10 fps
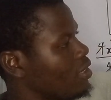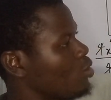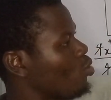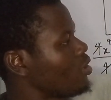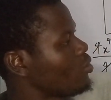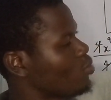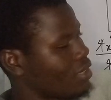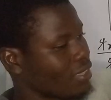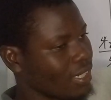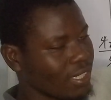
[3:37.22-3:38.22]
the one
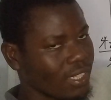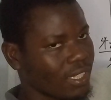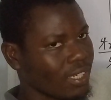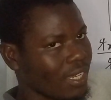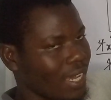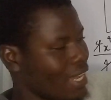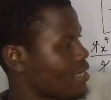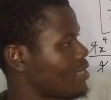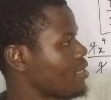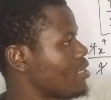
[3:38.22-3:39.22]
with 3
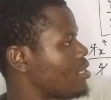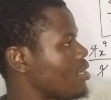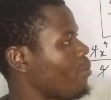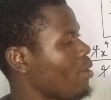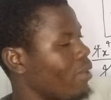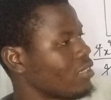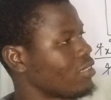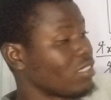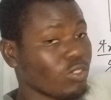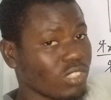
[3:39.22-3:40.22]
as its upper
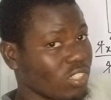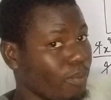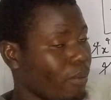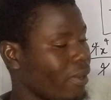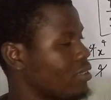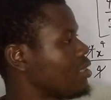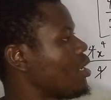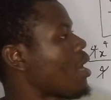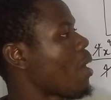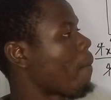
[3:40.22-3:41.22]
boundary, that is the upper boundary
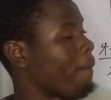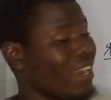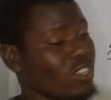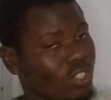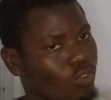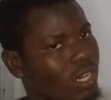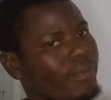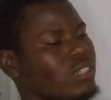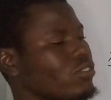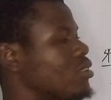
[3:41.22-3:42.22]
minus the lower
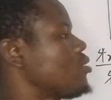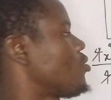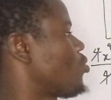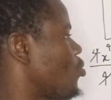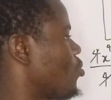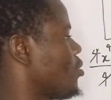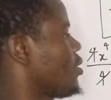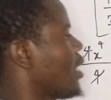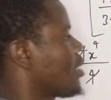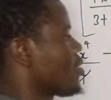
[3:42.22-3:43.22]
boundary. So in that